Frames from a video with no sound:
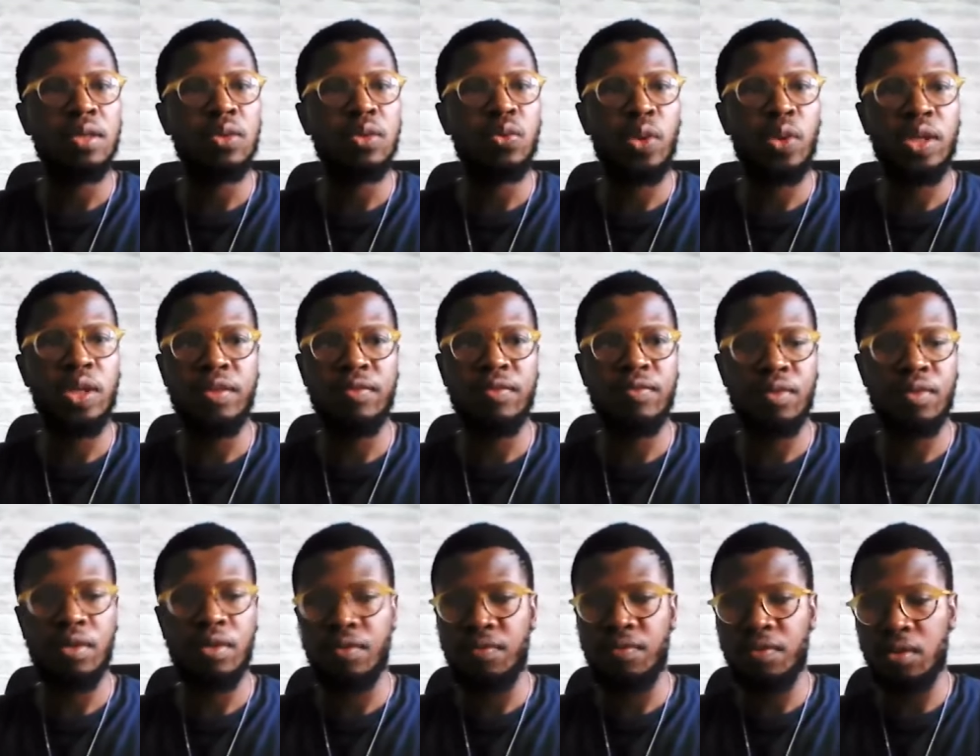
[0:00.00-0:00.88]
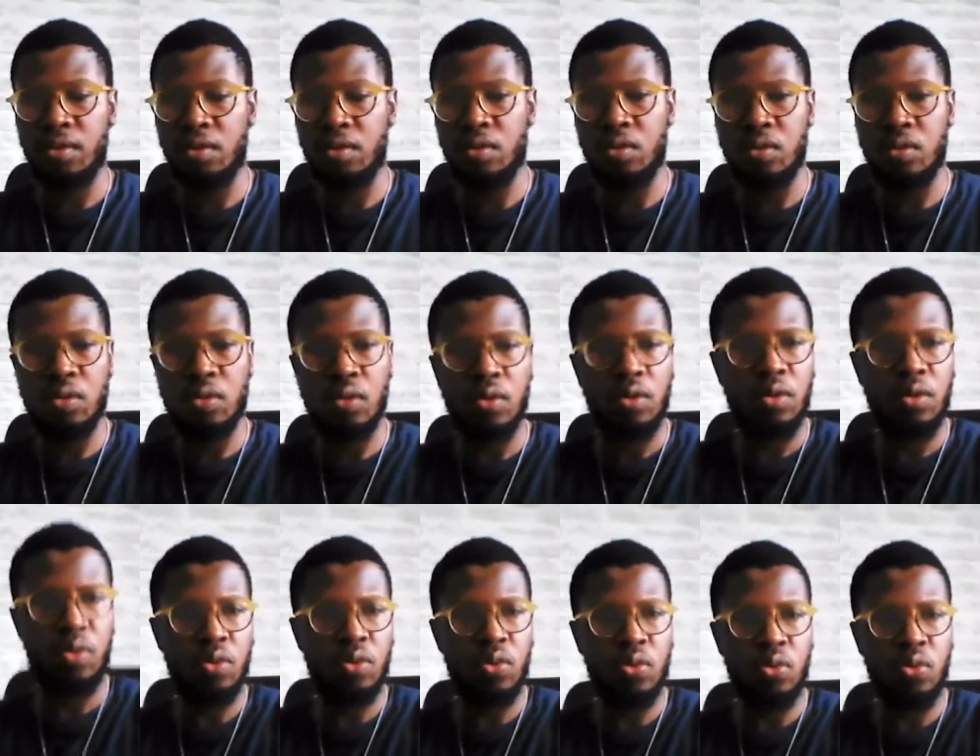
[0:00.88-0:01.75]
waiting for the feed to go
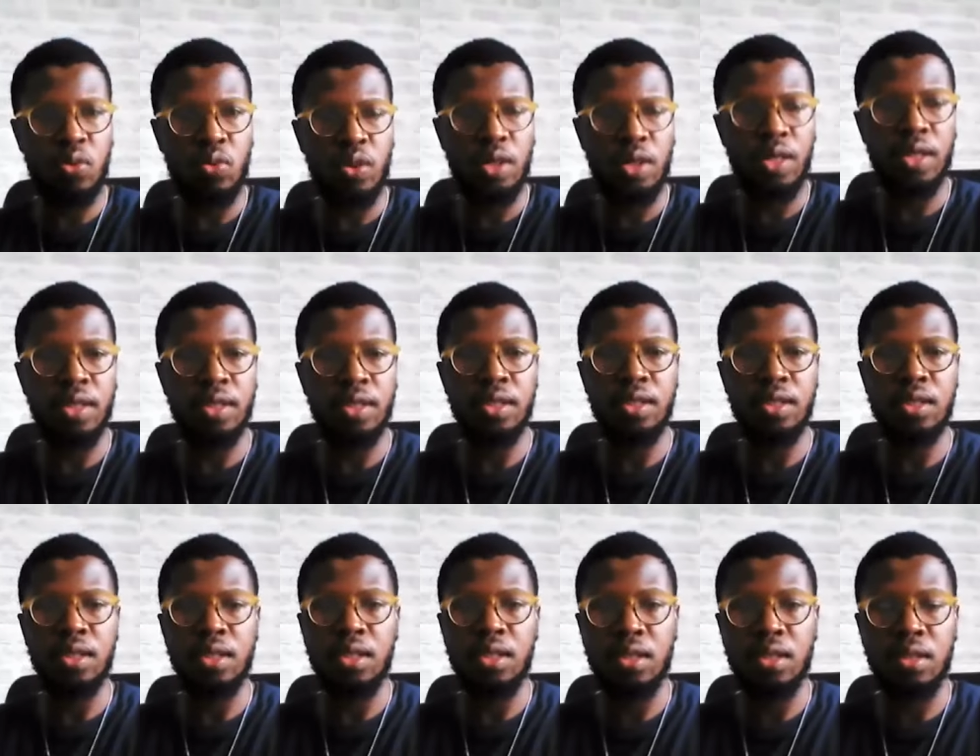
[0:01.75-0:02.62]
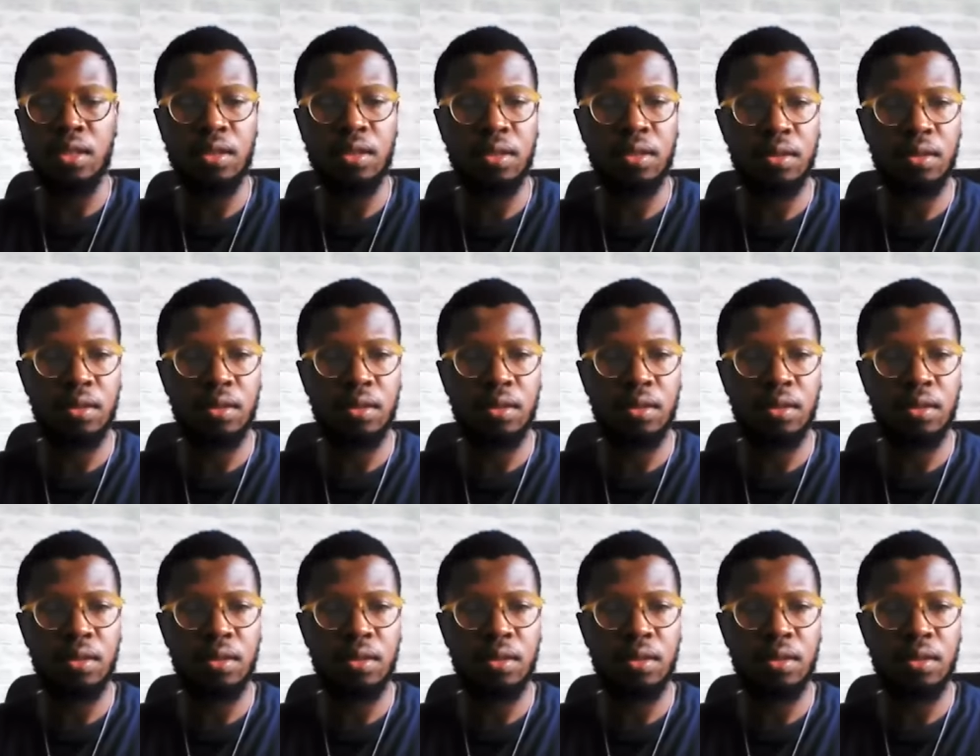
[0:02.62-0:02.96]
through and uh,